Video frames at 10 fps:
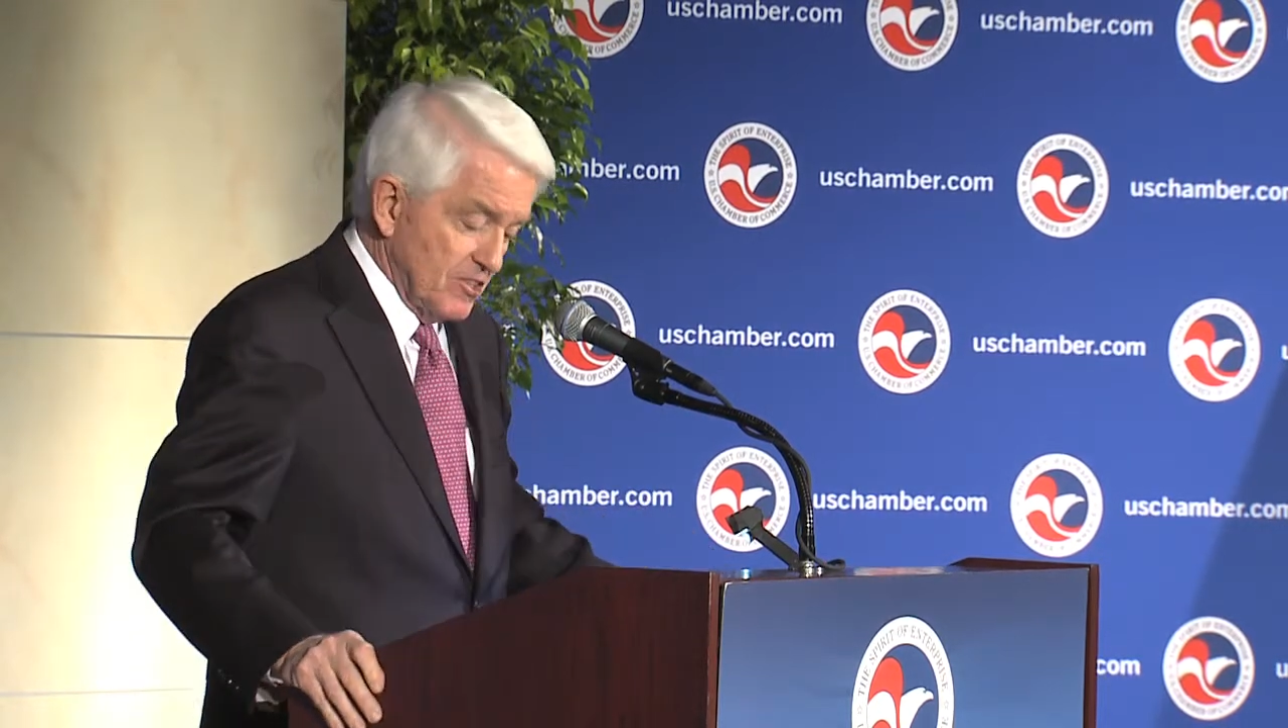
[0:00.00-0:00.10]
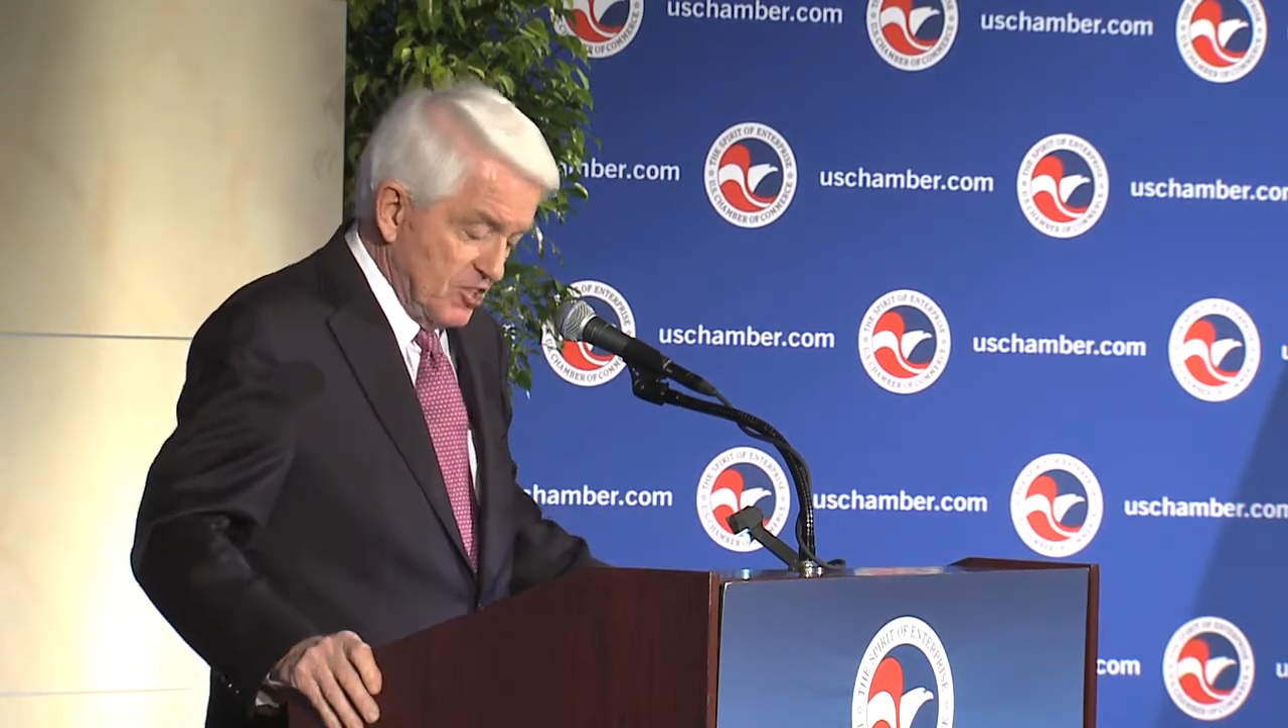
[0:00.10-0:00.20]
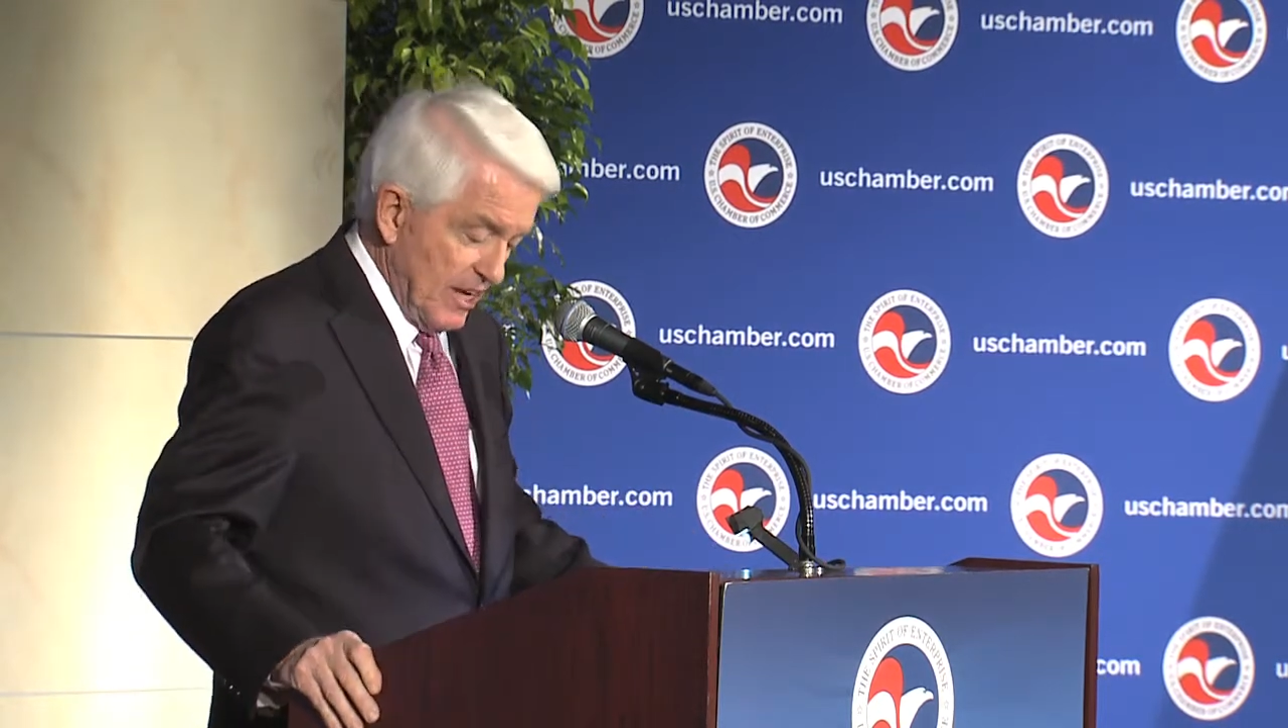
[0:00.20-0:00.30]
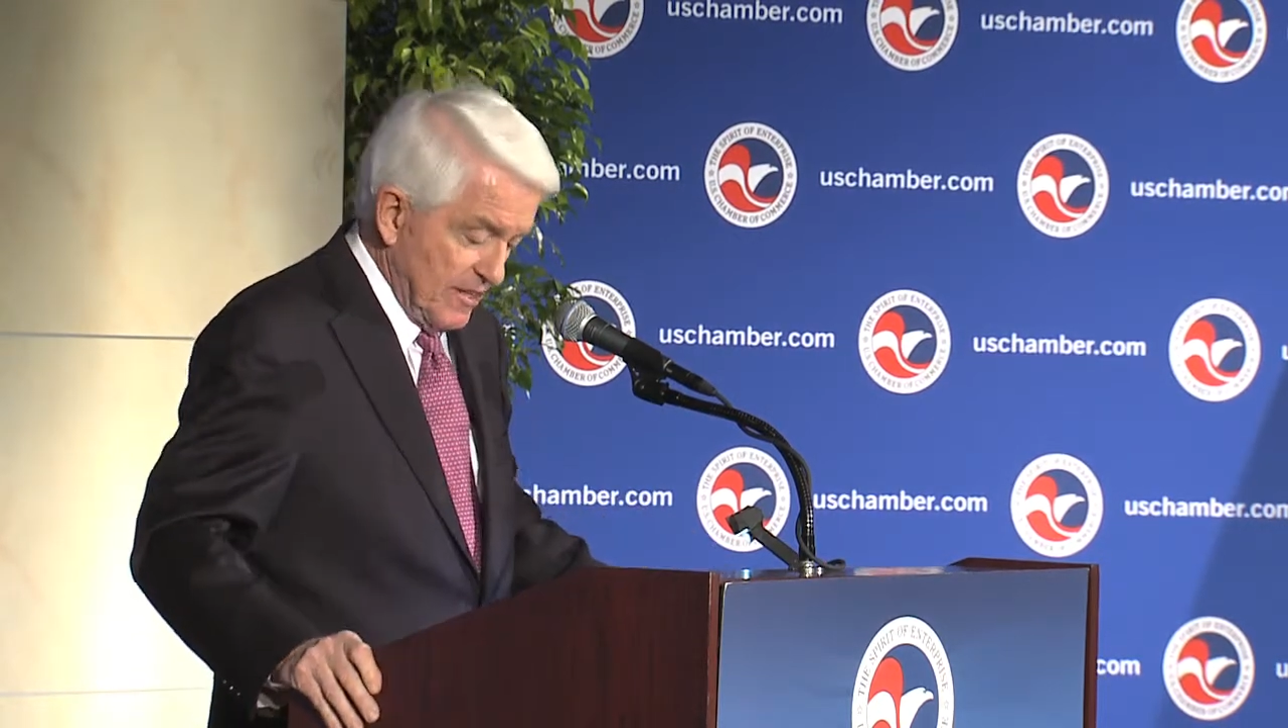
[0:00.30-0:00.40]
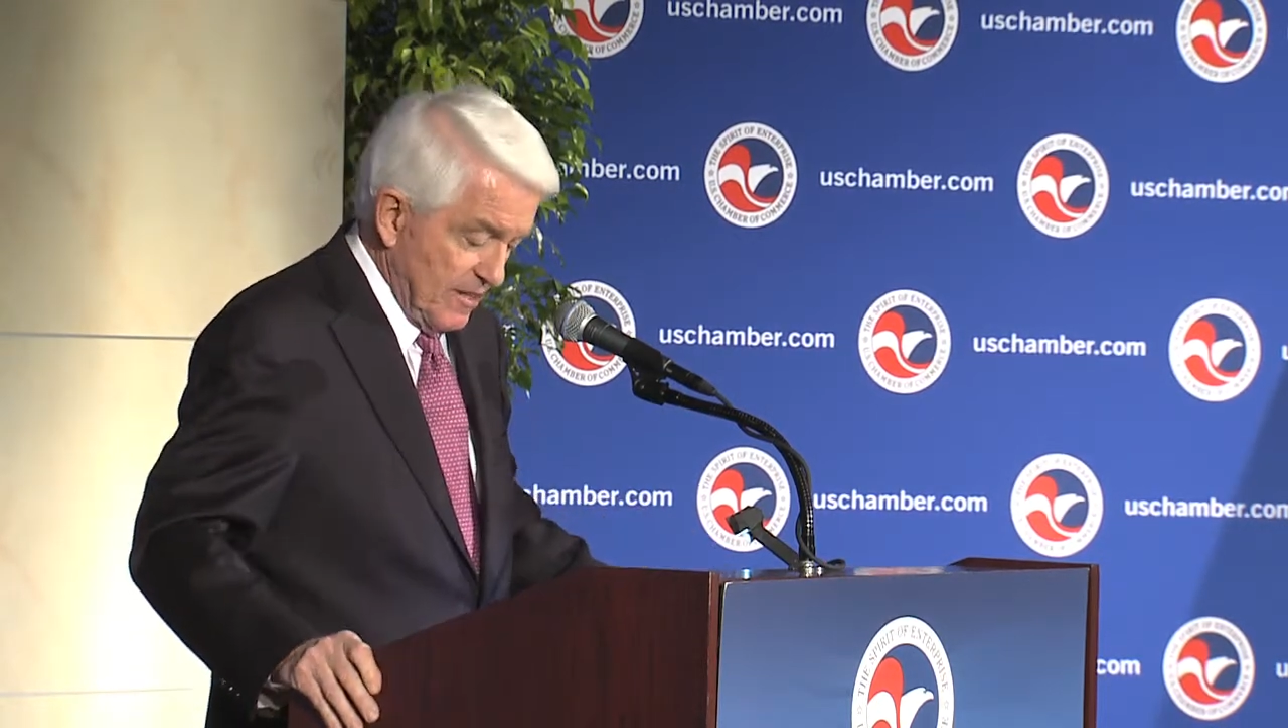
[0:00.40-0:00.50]

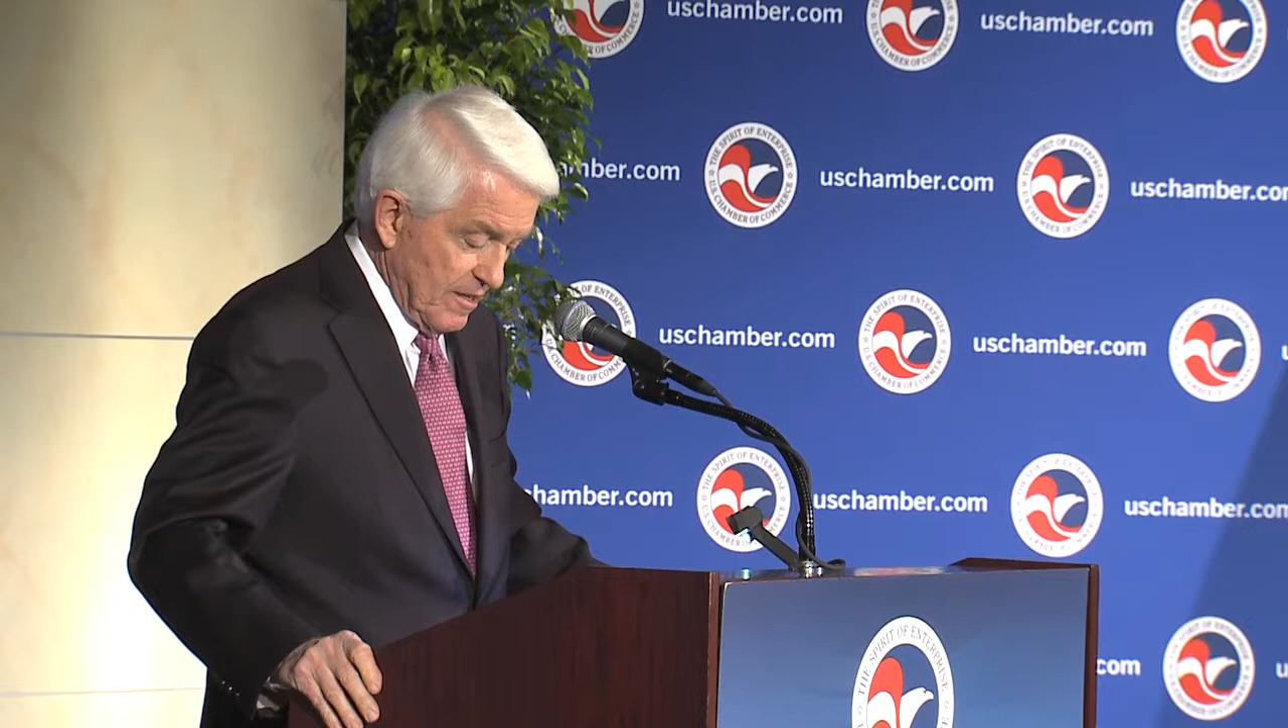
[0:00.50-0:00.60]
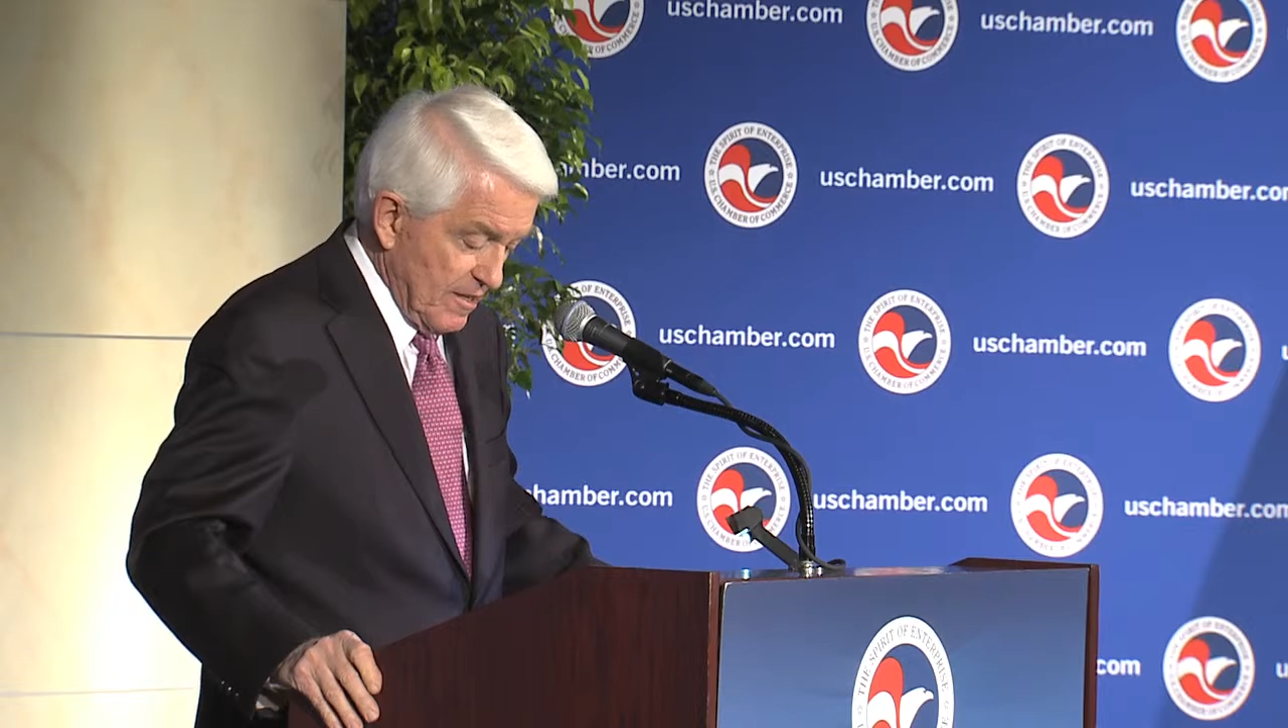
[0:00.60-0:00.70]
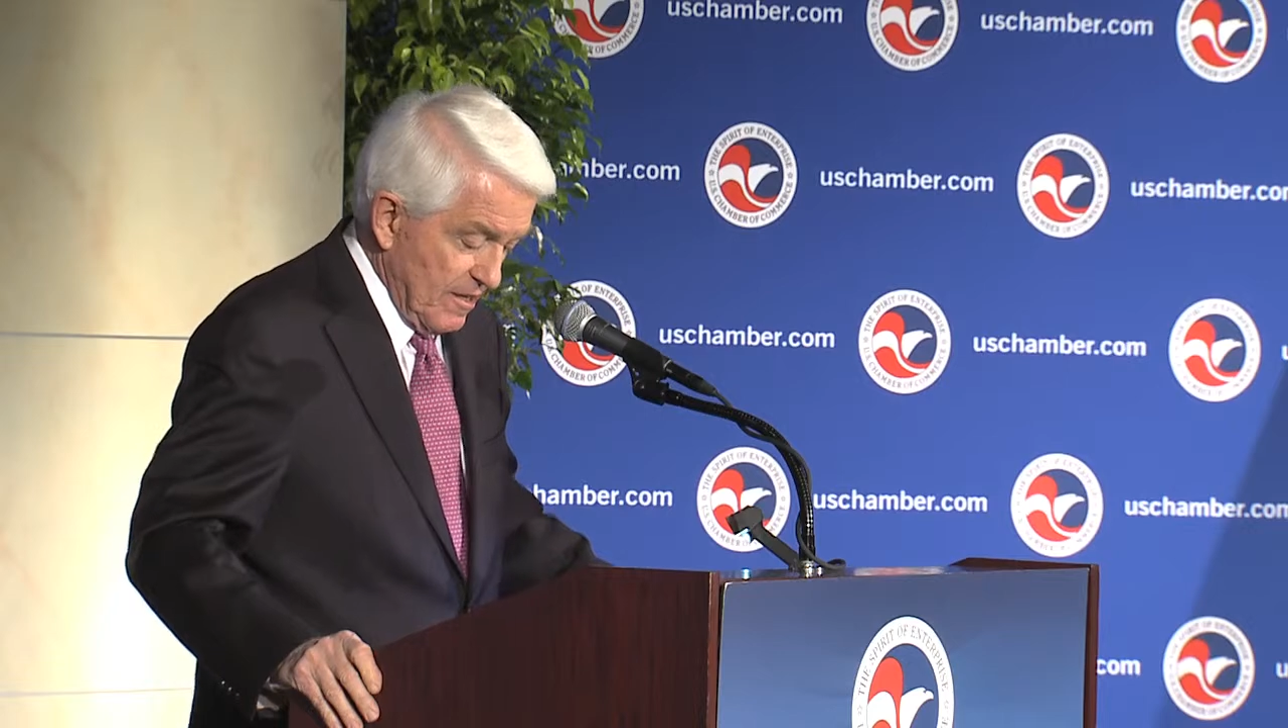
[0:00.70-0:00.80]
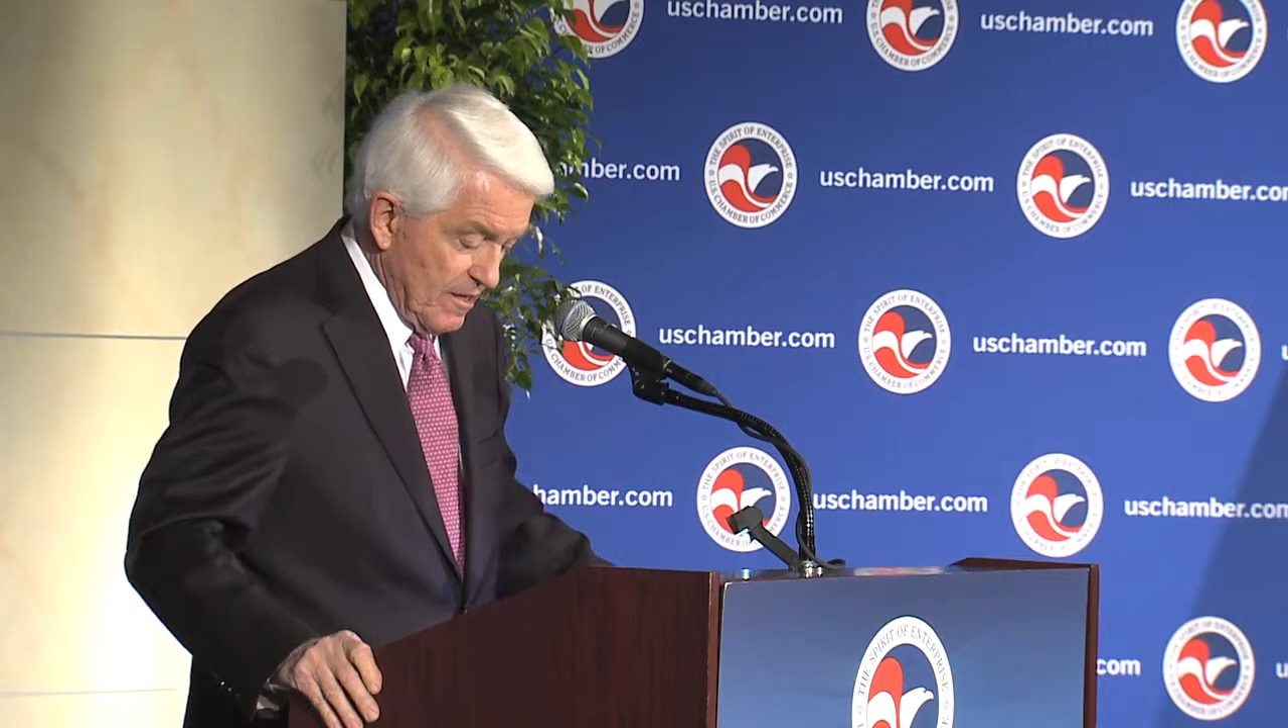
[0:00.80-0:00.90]
agenda